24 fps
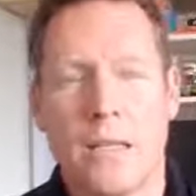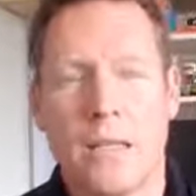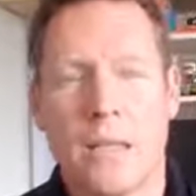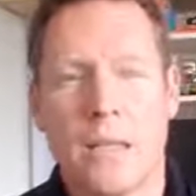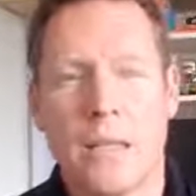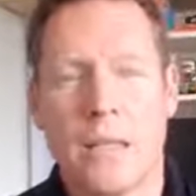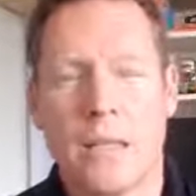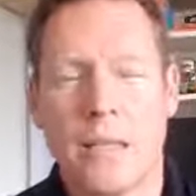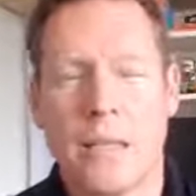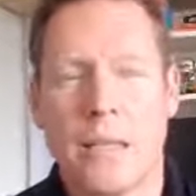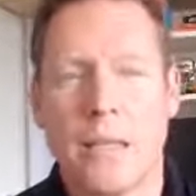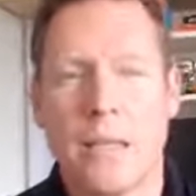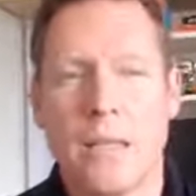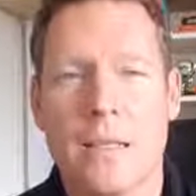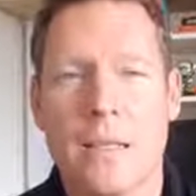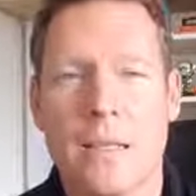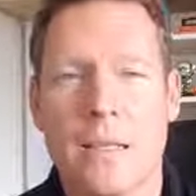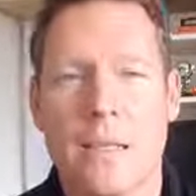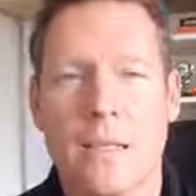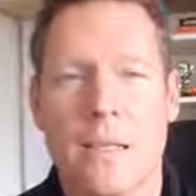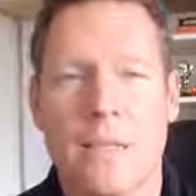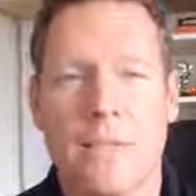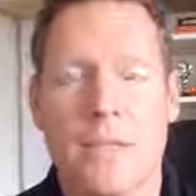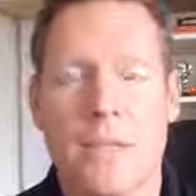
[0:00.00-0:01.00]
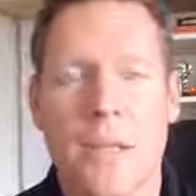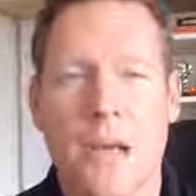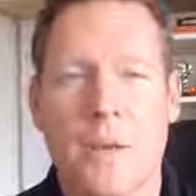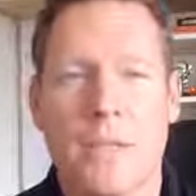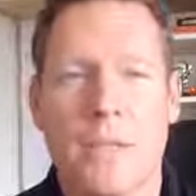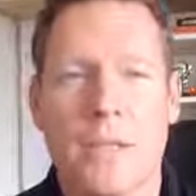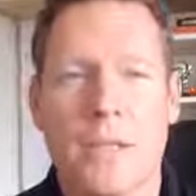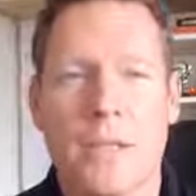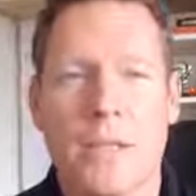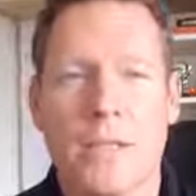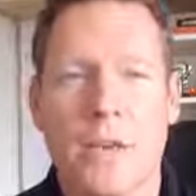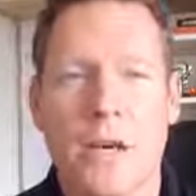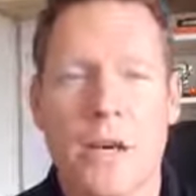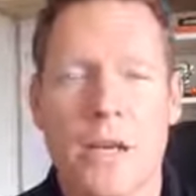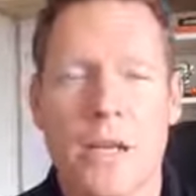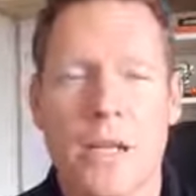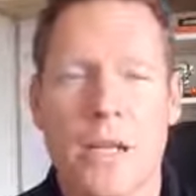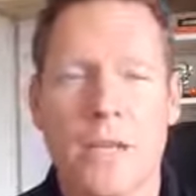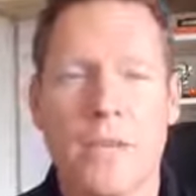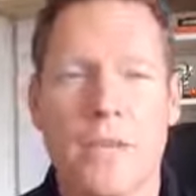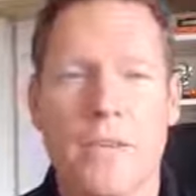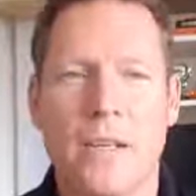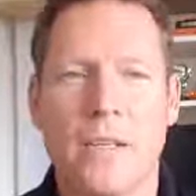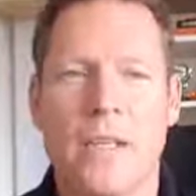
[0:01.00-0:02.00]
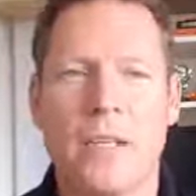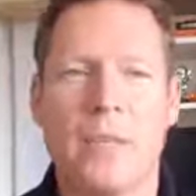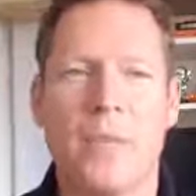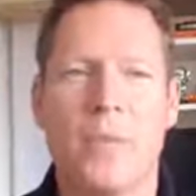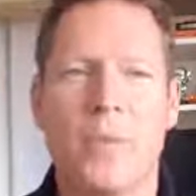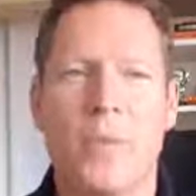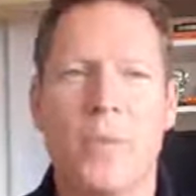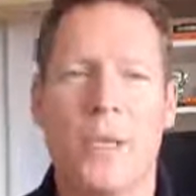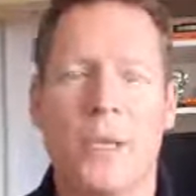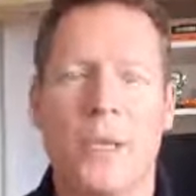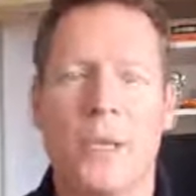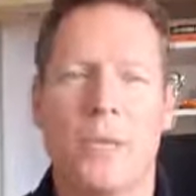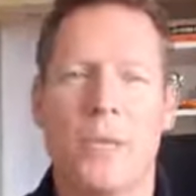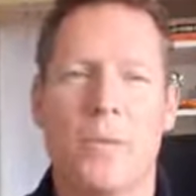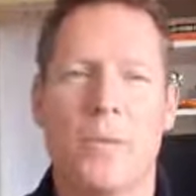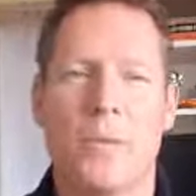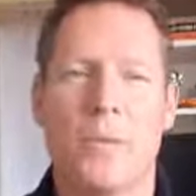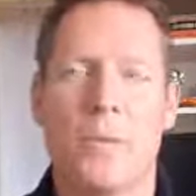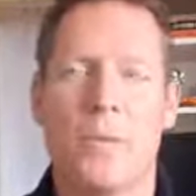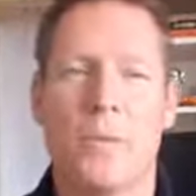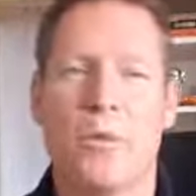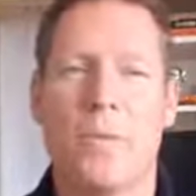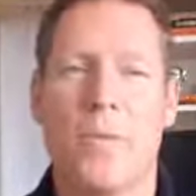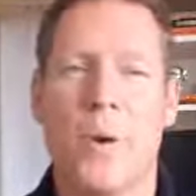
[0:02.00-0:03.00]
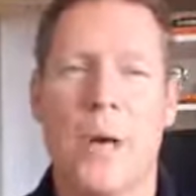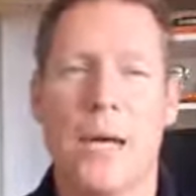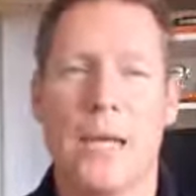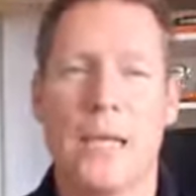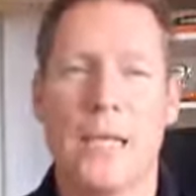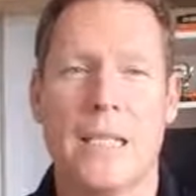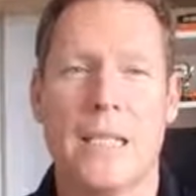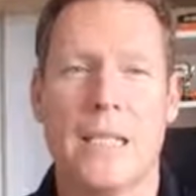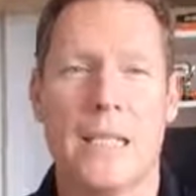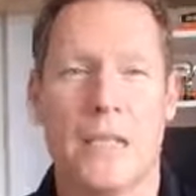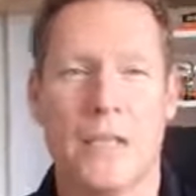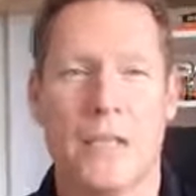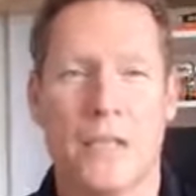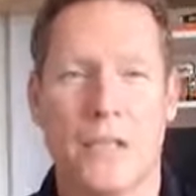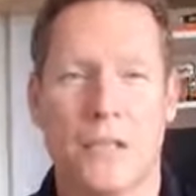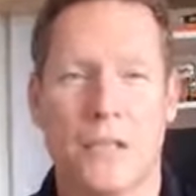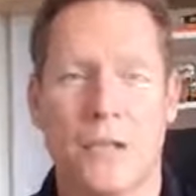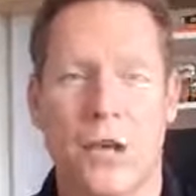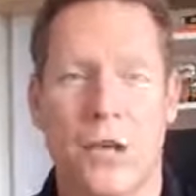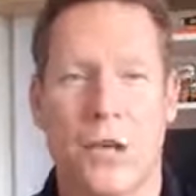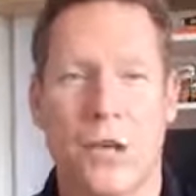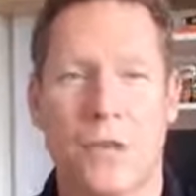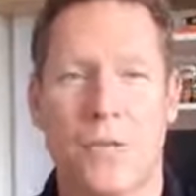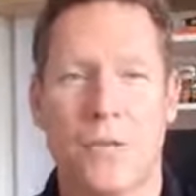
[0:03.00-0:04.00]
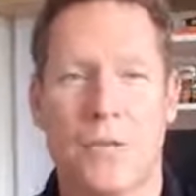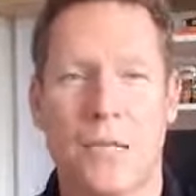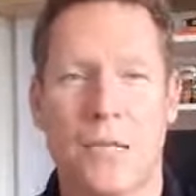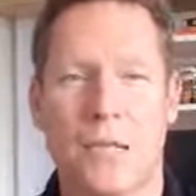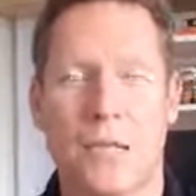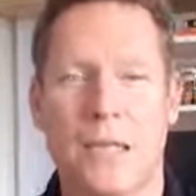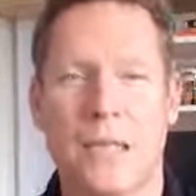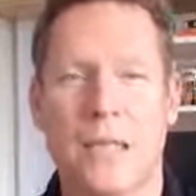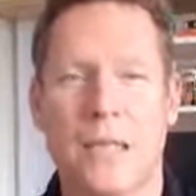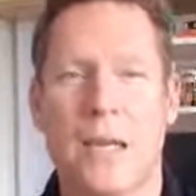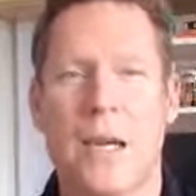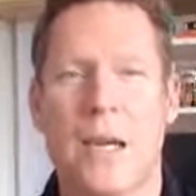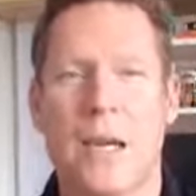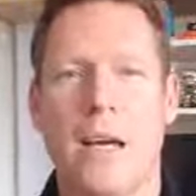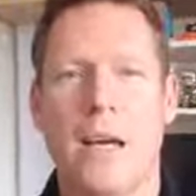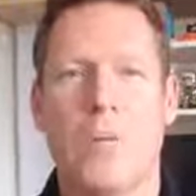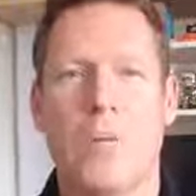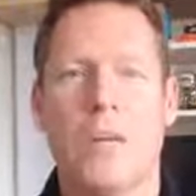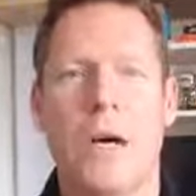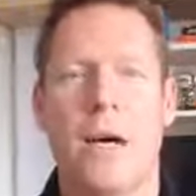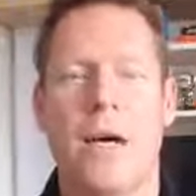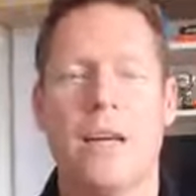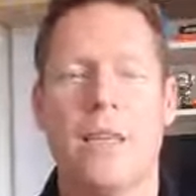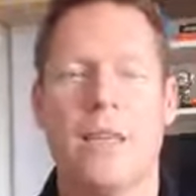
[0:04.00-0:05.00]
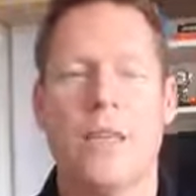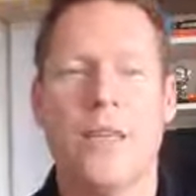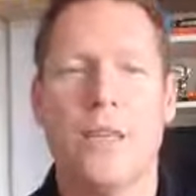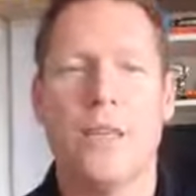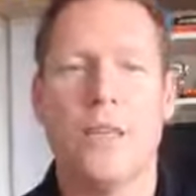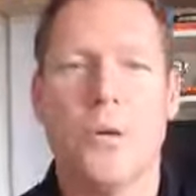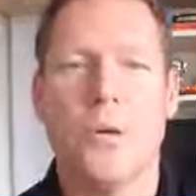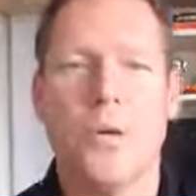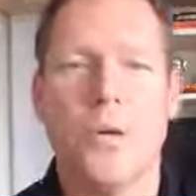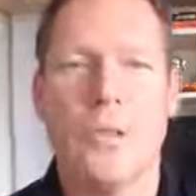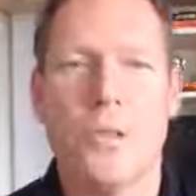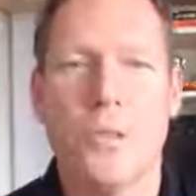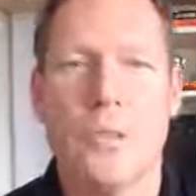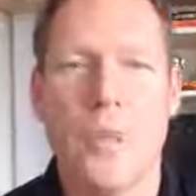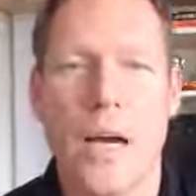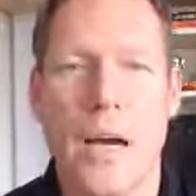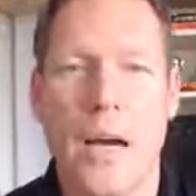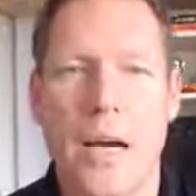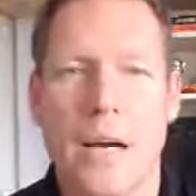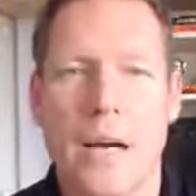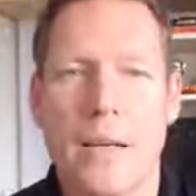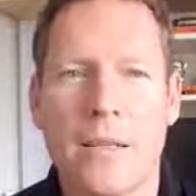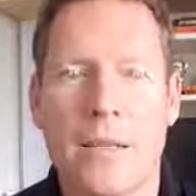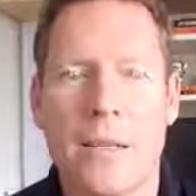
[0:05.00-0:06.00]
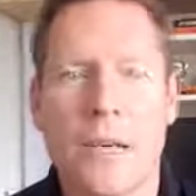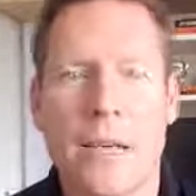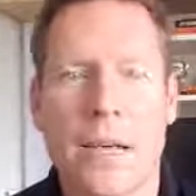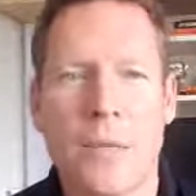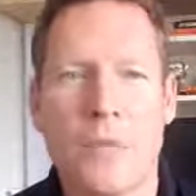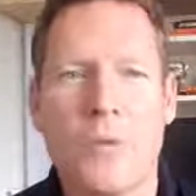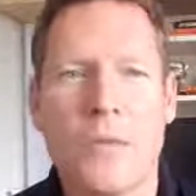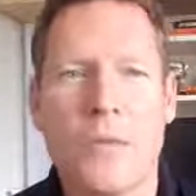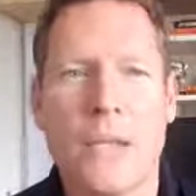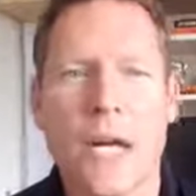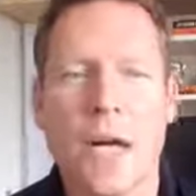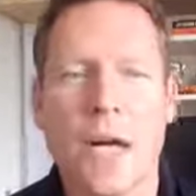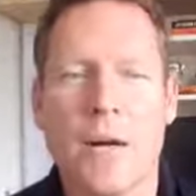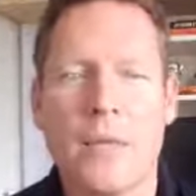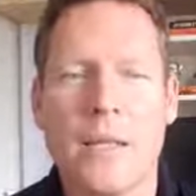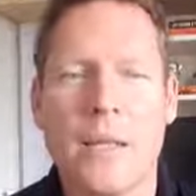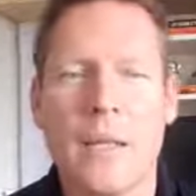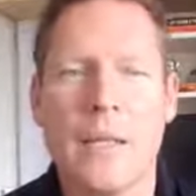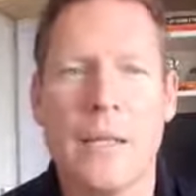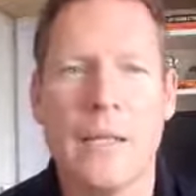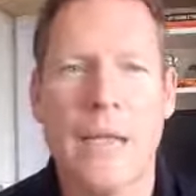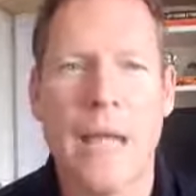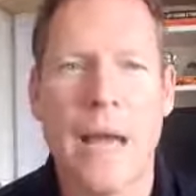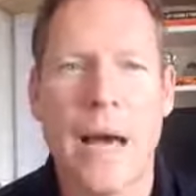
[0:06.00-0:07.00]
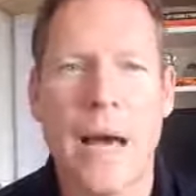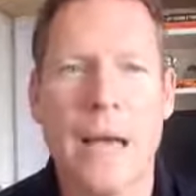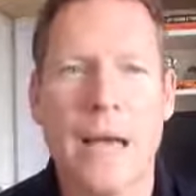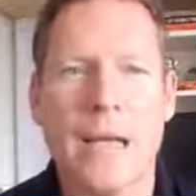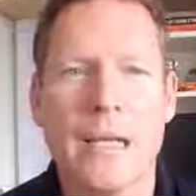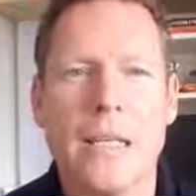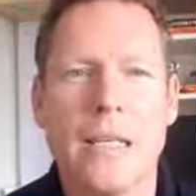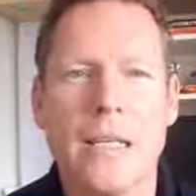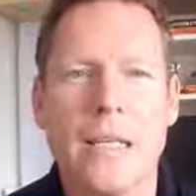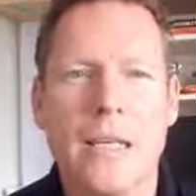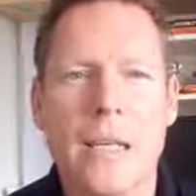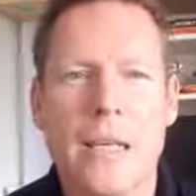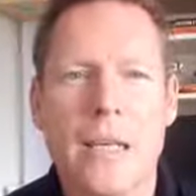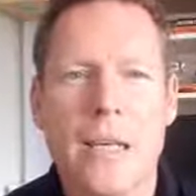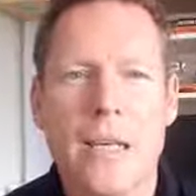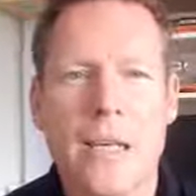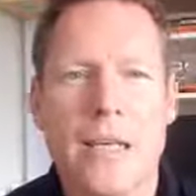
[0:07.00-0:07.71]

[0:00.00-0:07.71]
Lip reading: looking at 7 Habits of Highly Effective People by Stephen Covey, he talks about sharpening the axe.